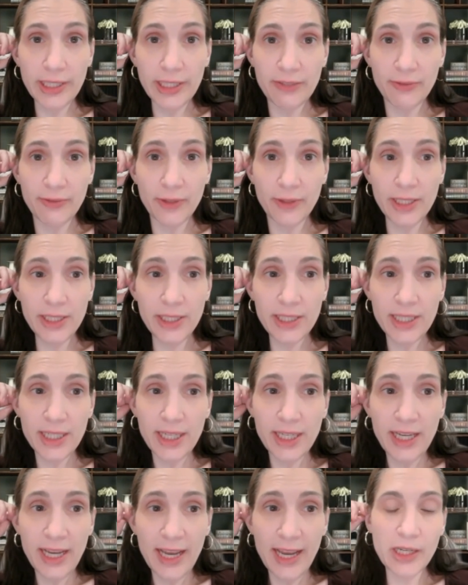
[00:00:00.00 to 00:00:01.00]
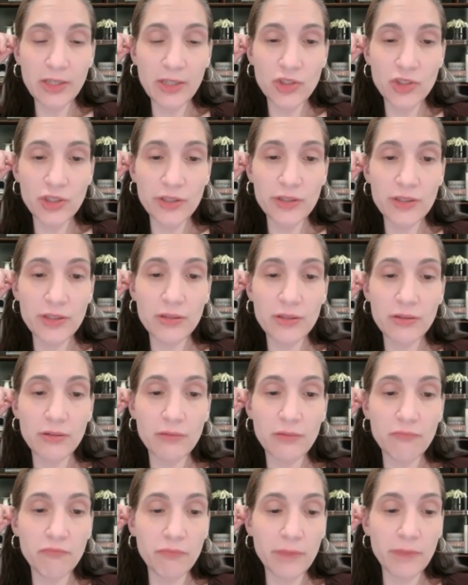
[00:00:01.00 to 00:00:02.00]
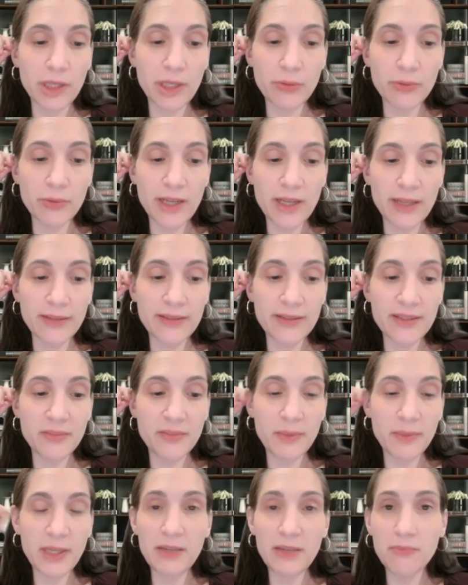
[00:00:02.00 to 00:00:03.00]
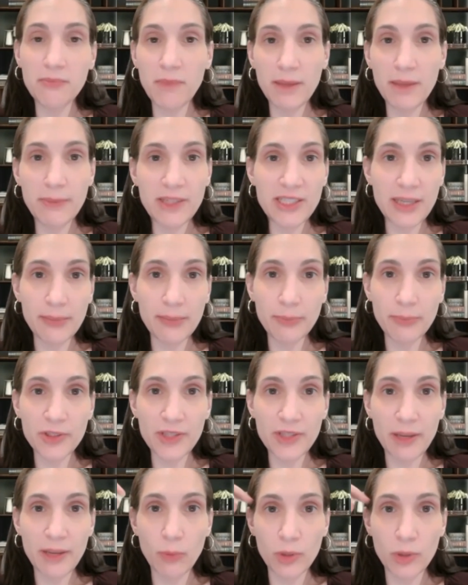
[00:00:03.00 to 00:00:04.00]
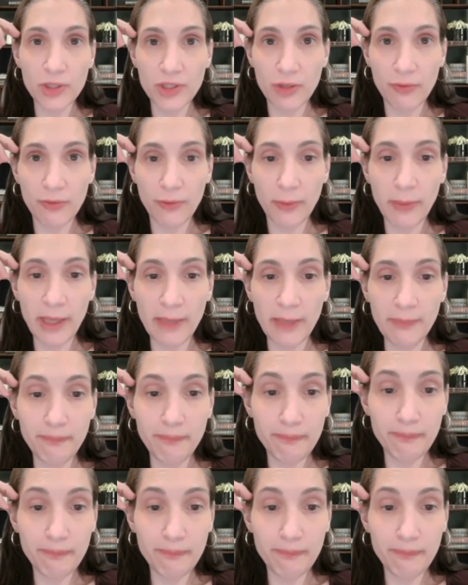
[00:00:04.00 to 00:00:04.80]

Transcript: different. It just, tends to be maybe 10% more so for men.